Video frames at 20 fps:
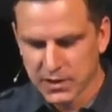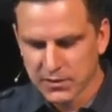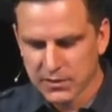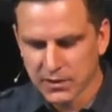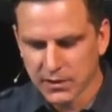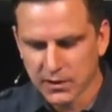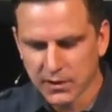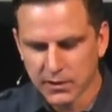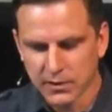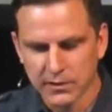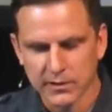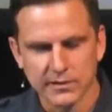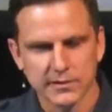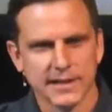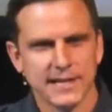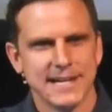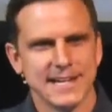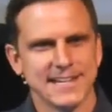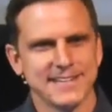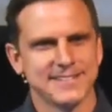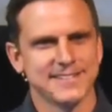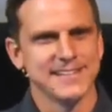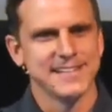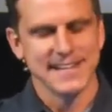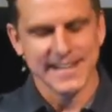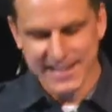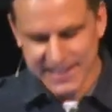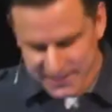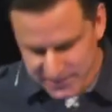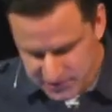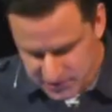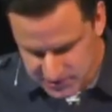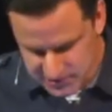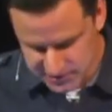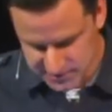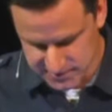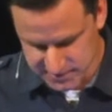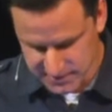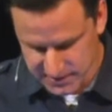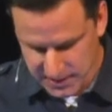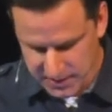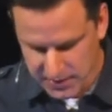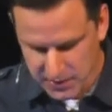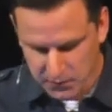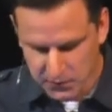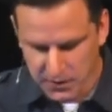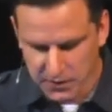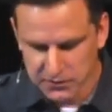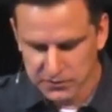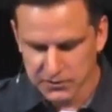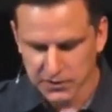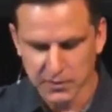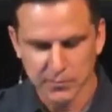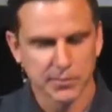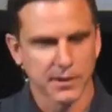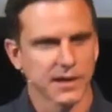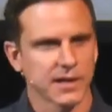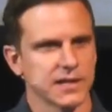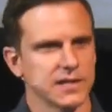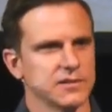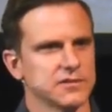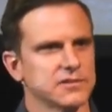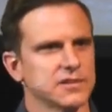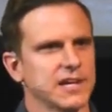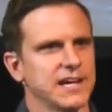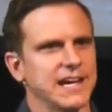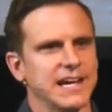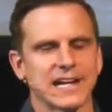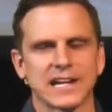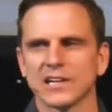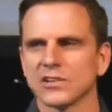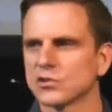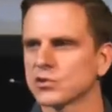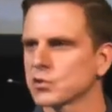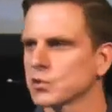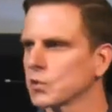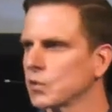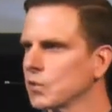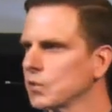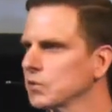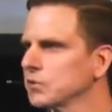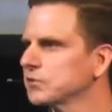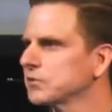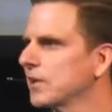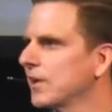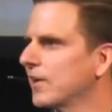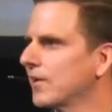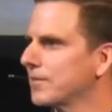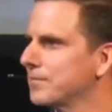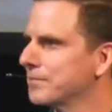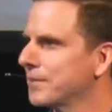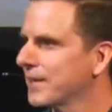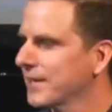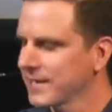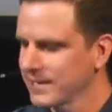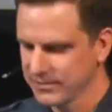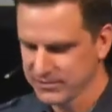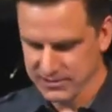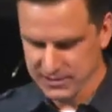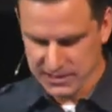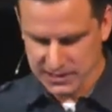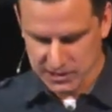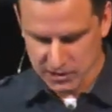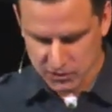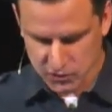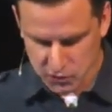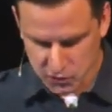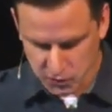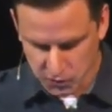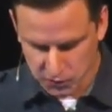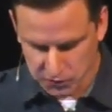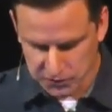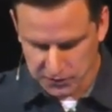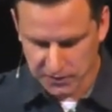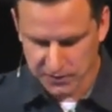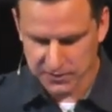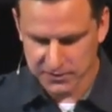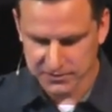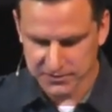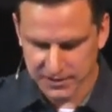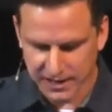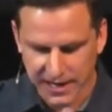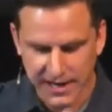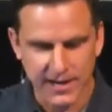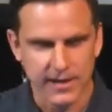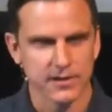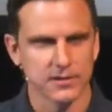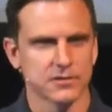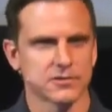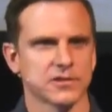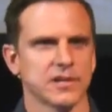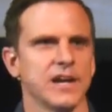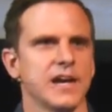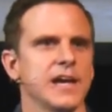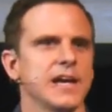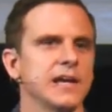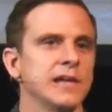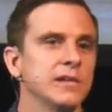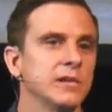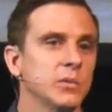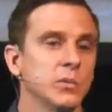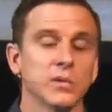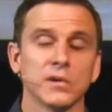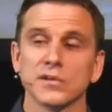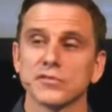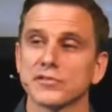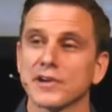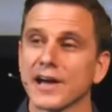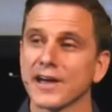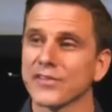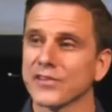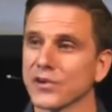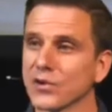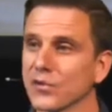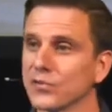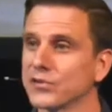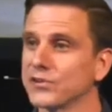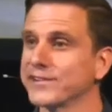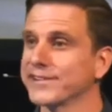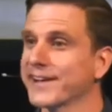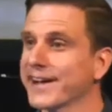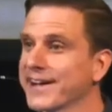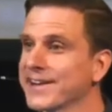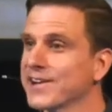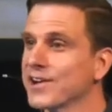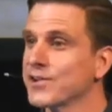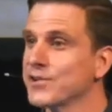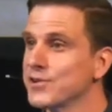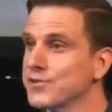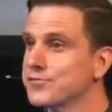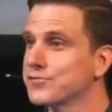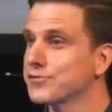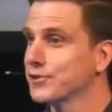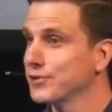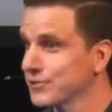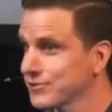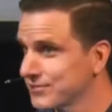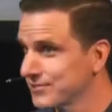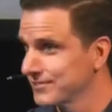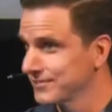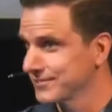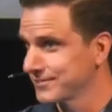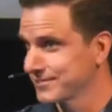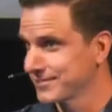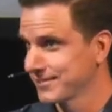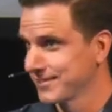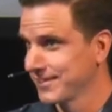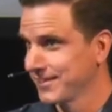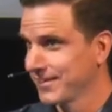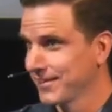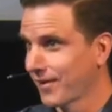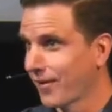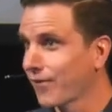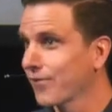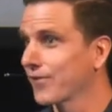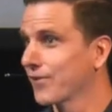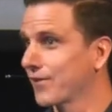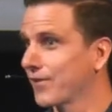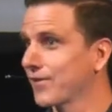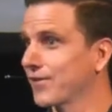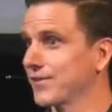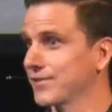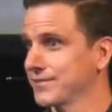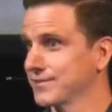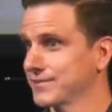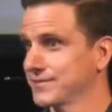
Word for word: The heart is the engine that runs our bodies. It controls our minds and it controls our desires. In the Word of God, there are over 900 verses on the heart.